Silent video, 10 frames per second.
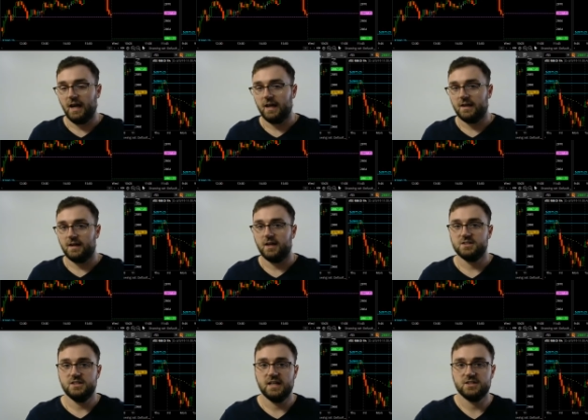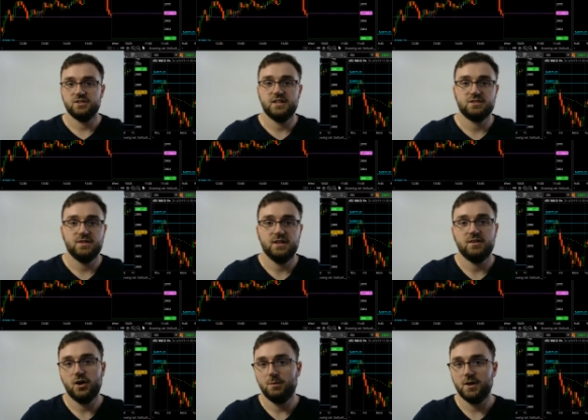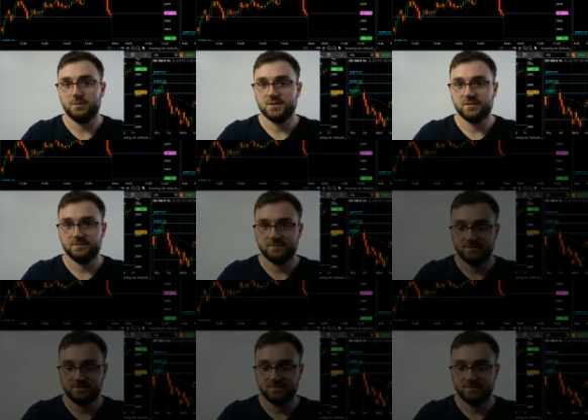and I'll see you guys on the next video. I hope it helps.